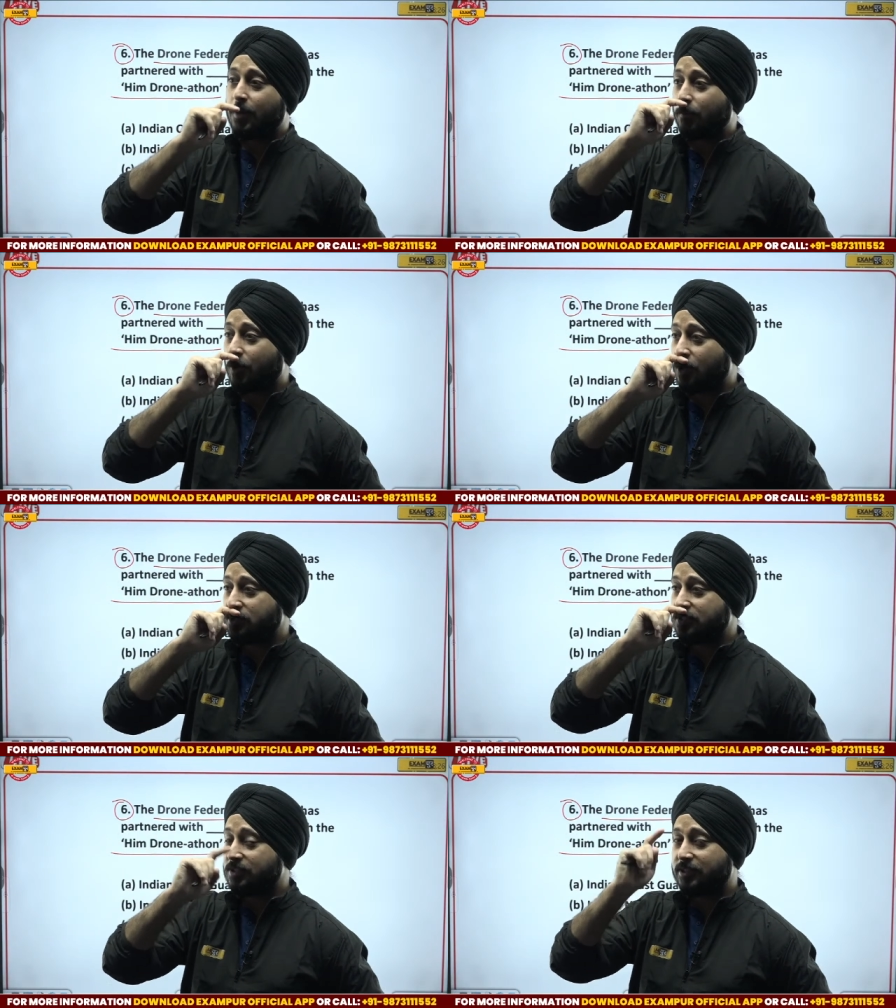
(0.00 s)

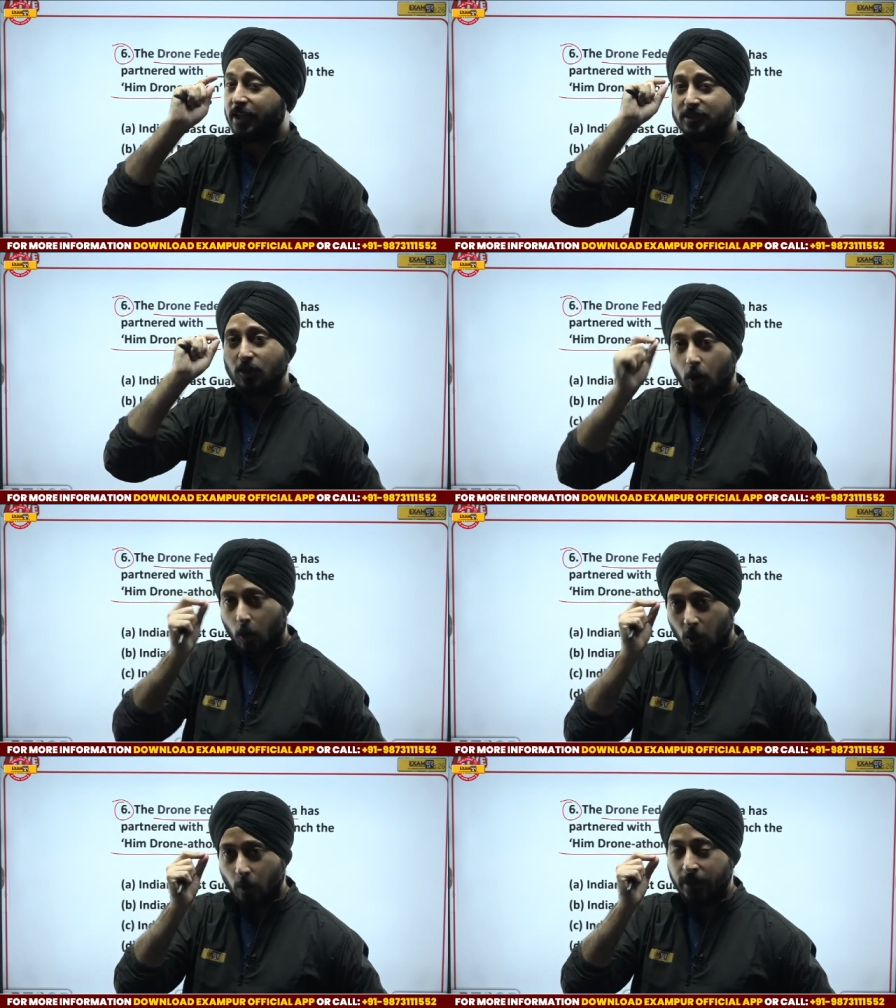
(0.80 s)
because there is
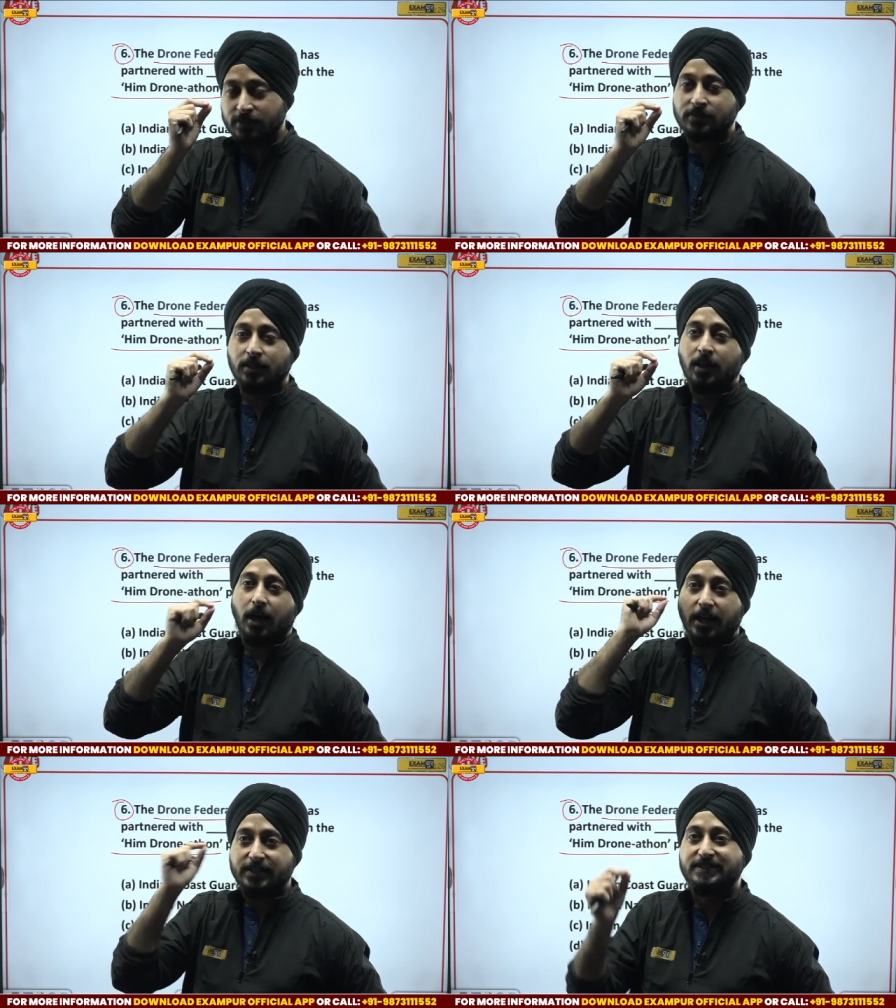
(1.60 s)
always
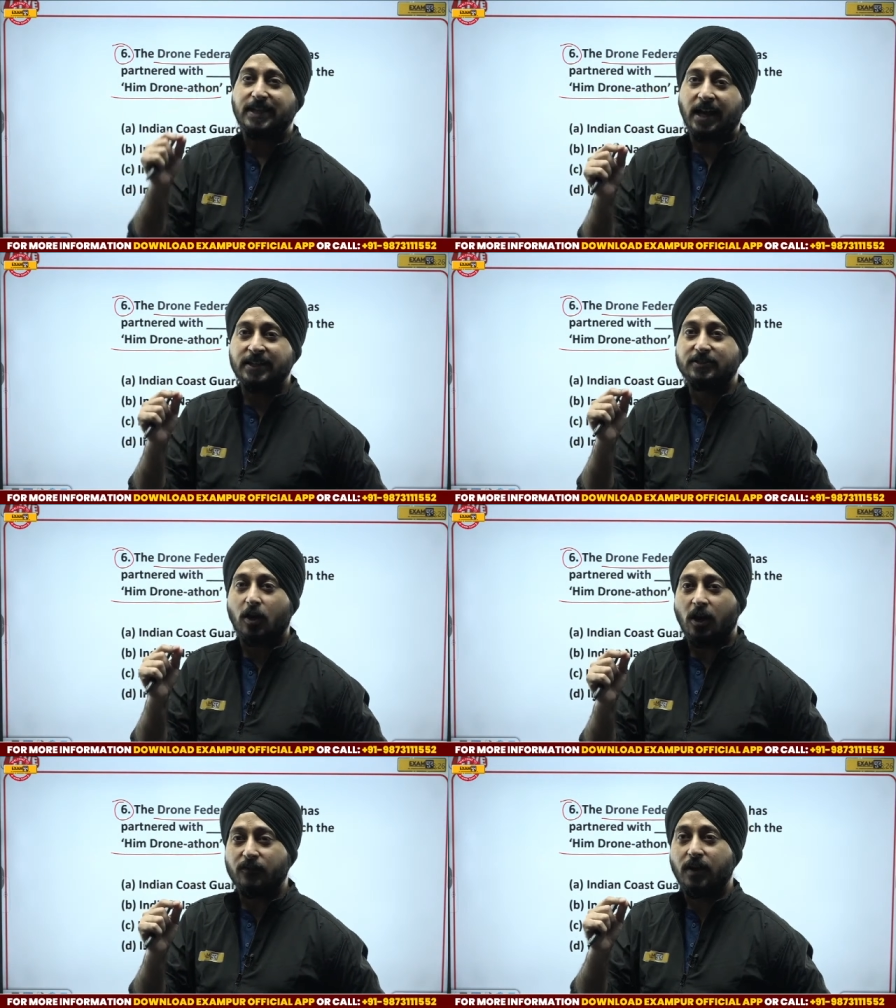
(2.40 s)
a chance
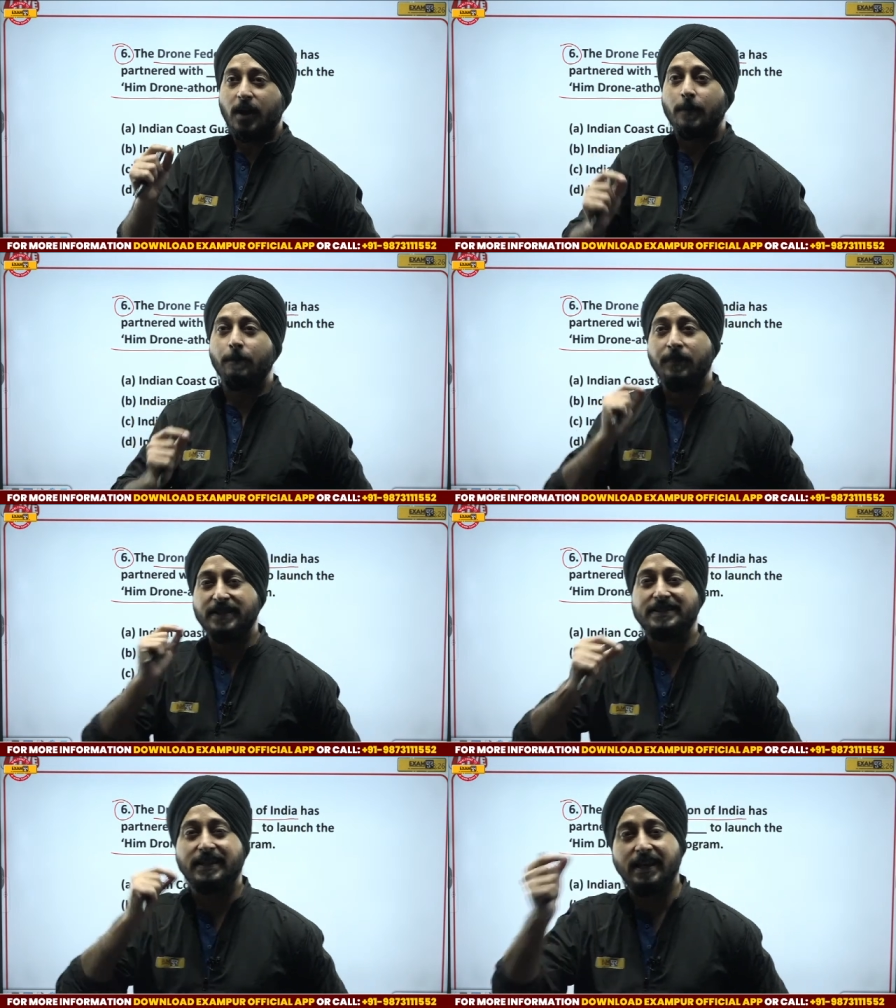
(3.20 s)
of
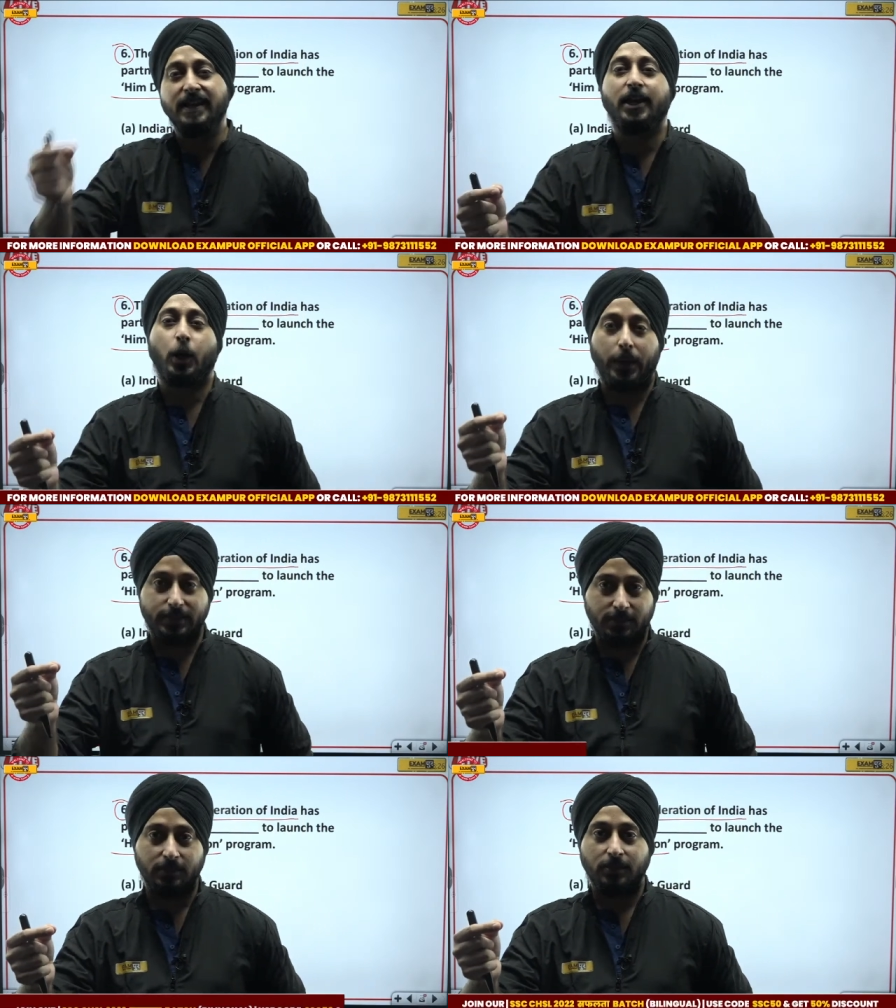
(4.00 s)
misreading a
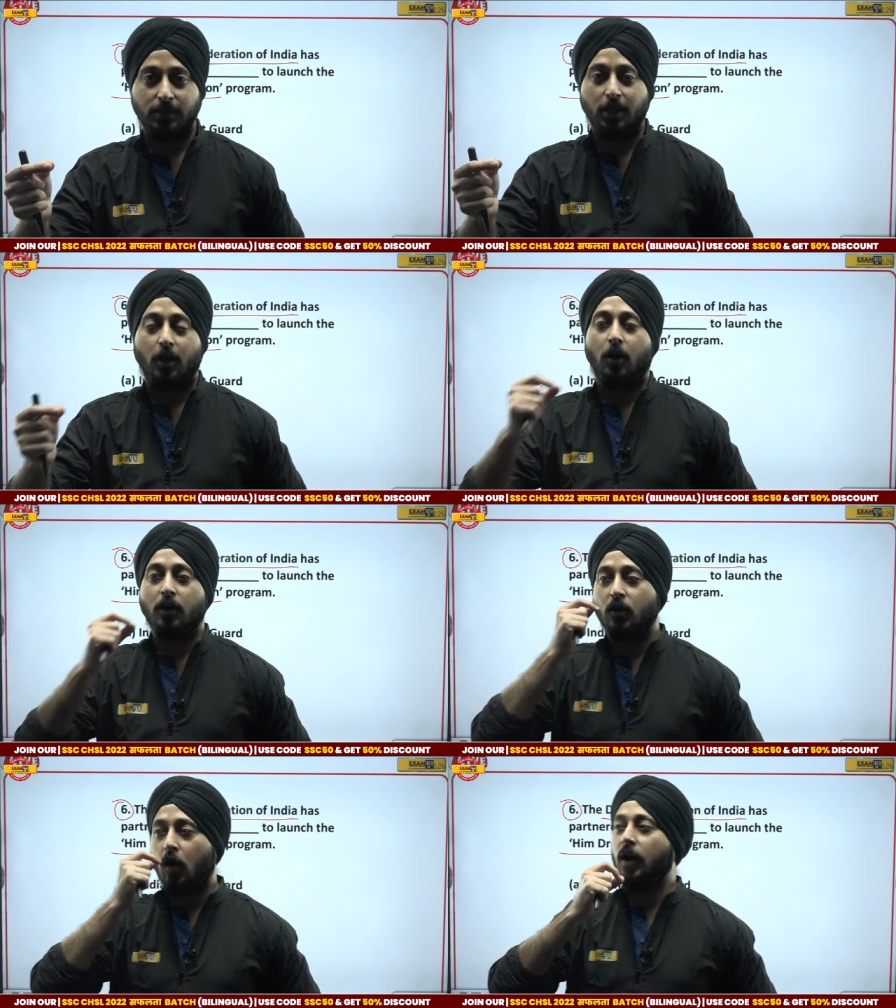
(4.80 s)
question or
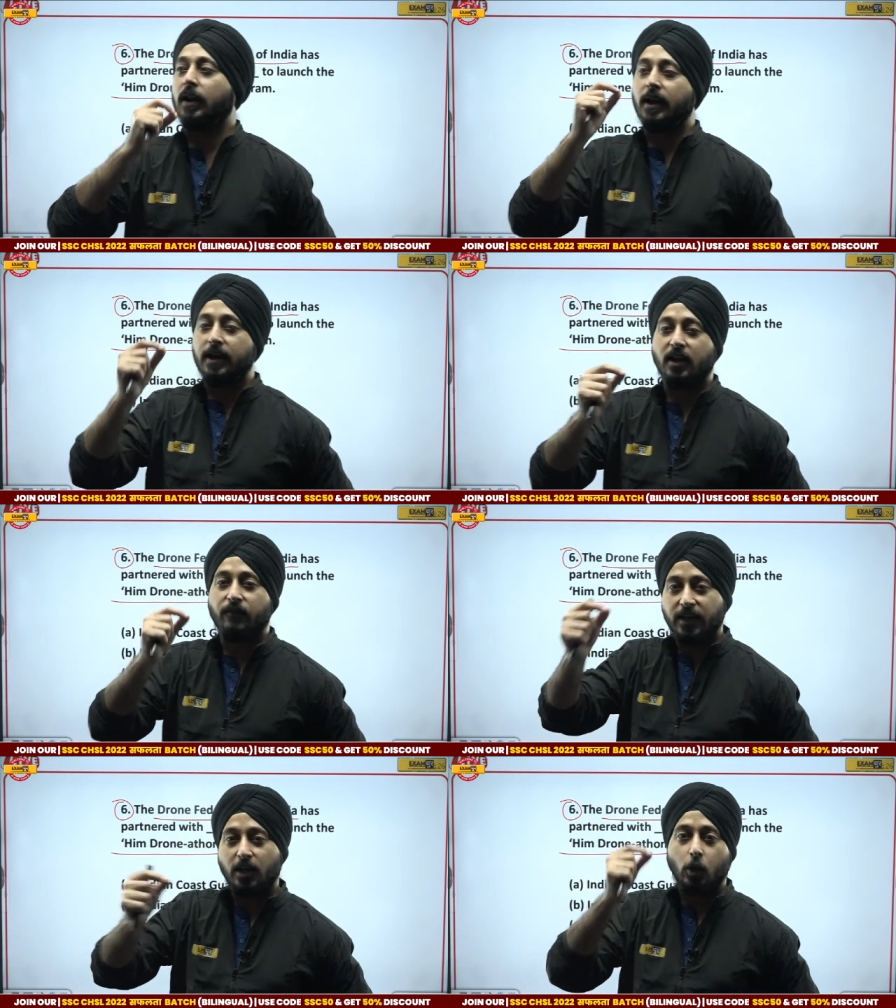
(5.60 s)
not reading a
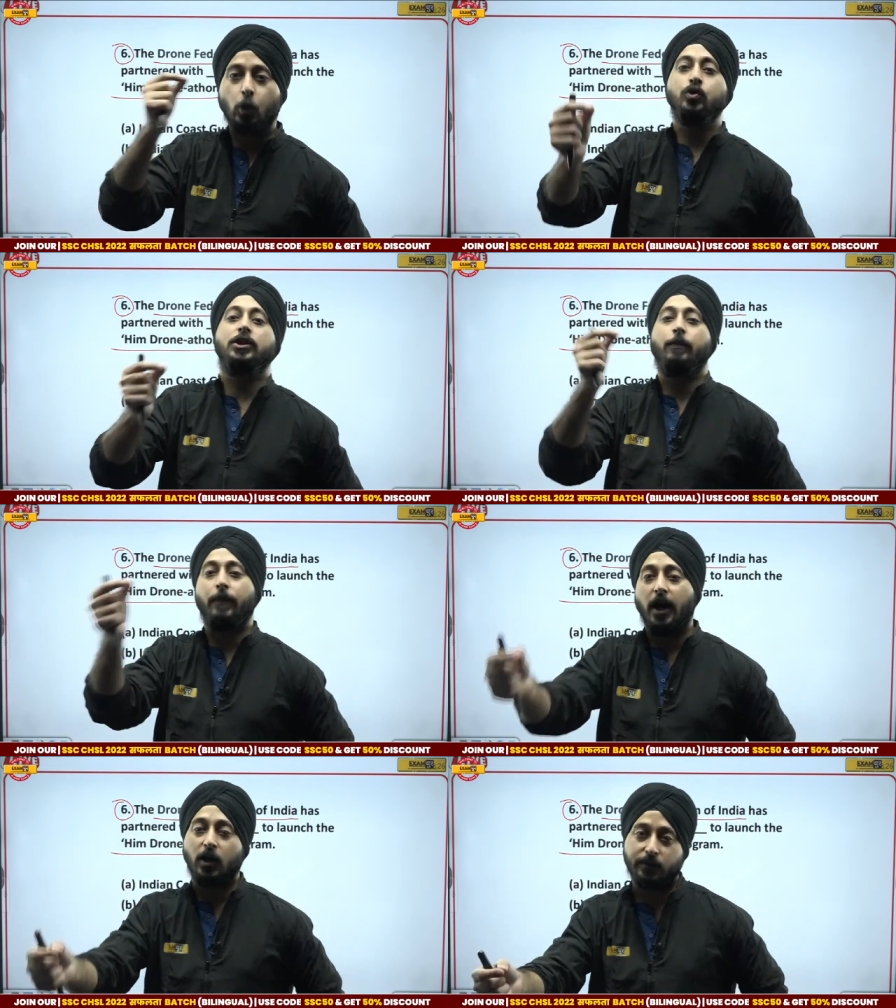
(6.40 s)
very crucial
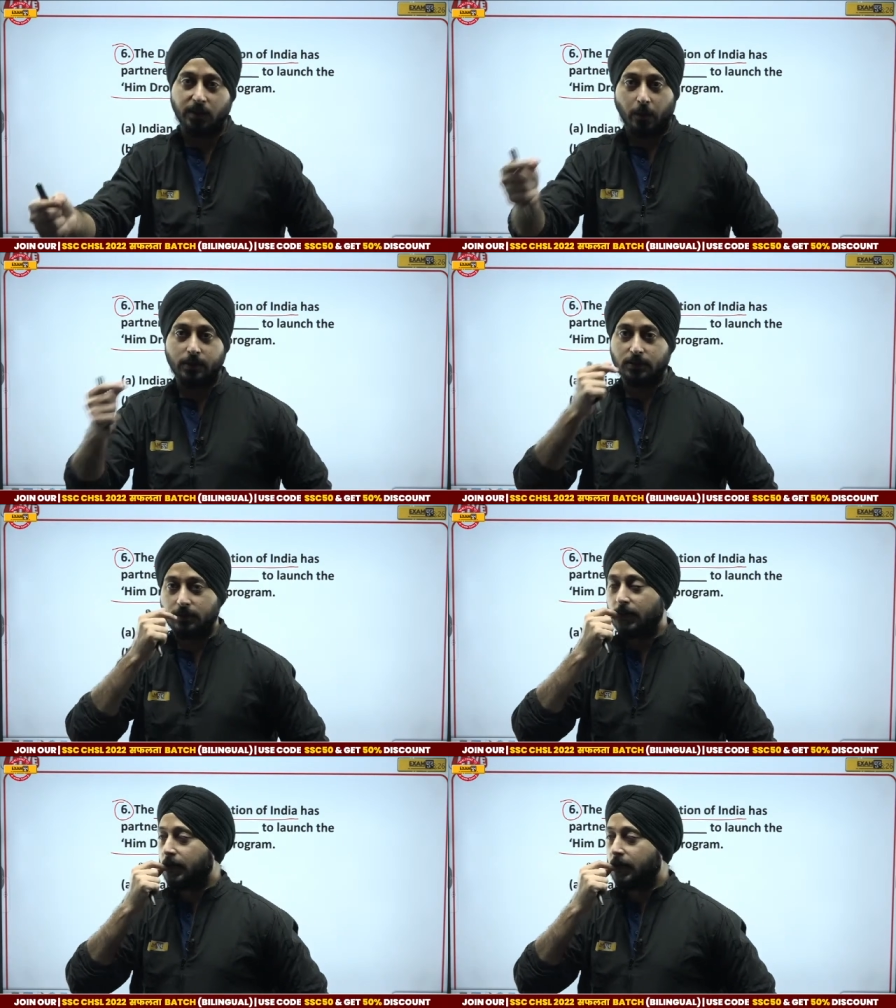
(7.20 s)
part of the question.